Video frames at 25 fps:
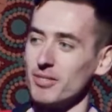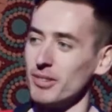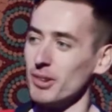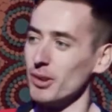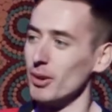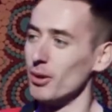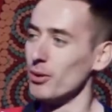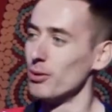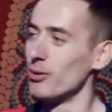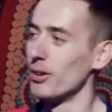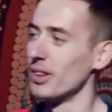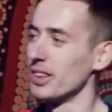We
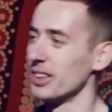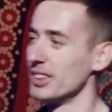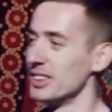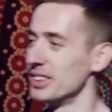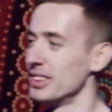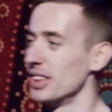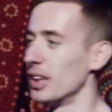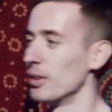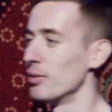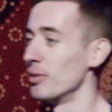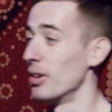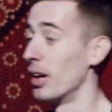all fucking
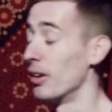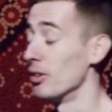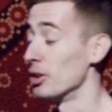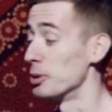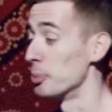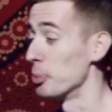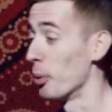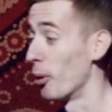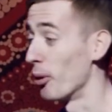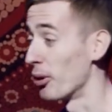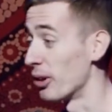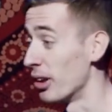suffered. I was
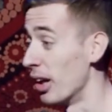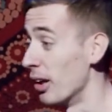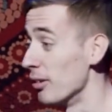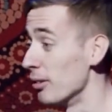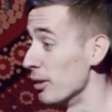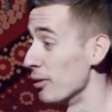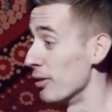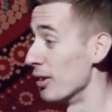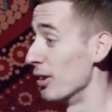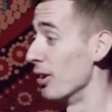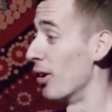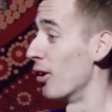broken up
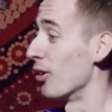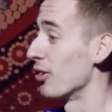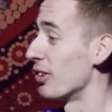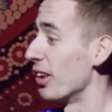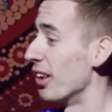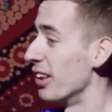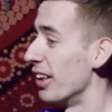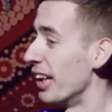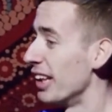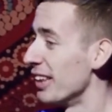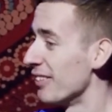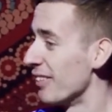with in
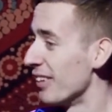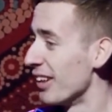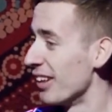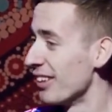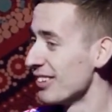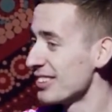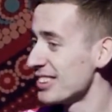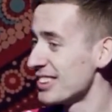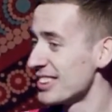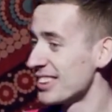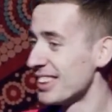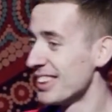lockdown. Anyone
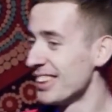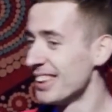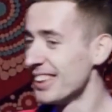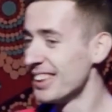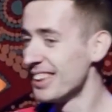else?